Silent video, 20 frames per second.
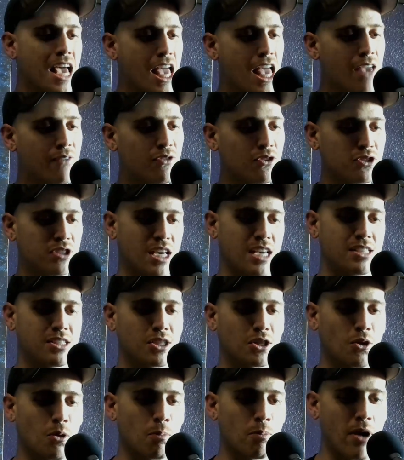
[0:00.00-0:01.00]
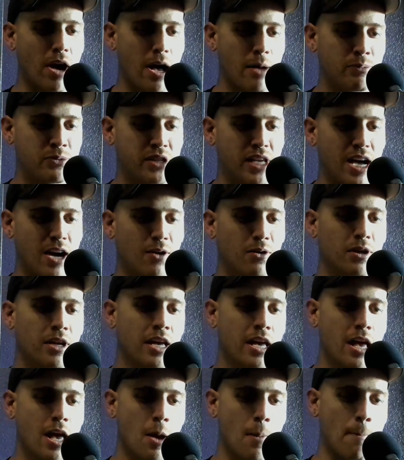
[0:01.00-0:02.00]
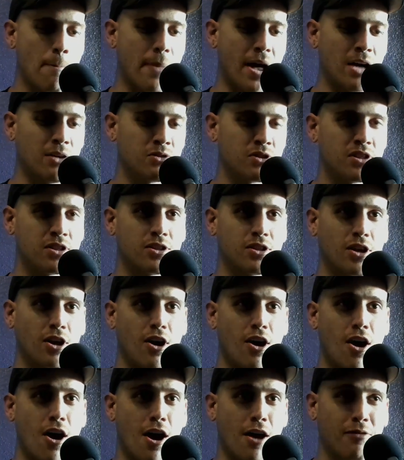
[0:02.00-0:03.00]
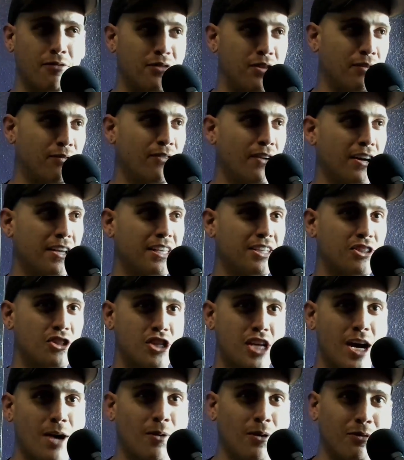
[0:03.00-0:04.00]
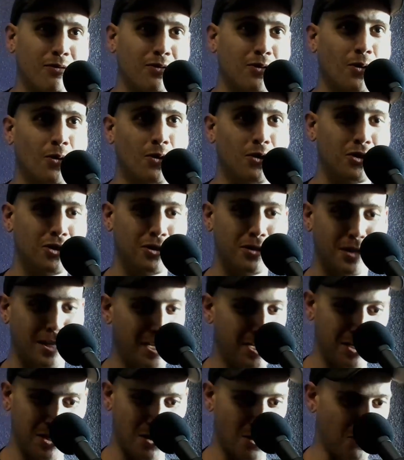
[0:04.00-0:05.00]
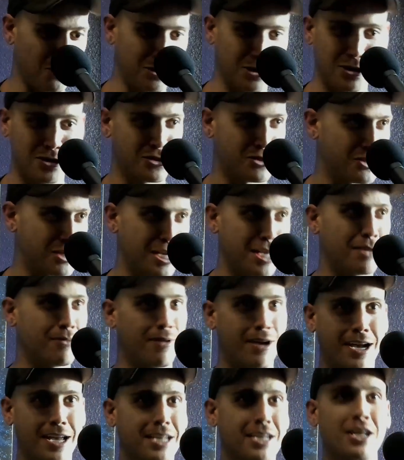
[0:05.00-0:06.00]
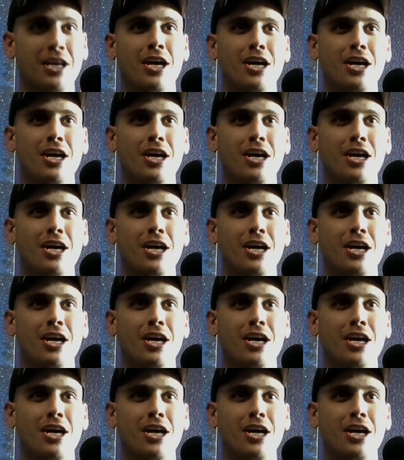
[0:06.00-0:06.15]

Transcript: if your testicle pops out, bounces off the fucking shower floor, and you're like, holy shit, right?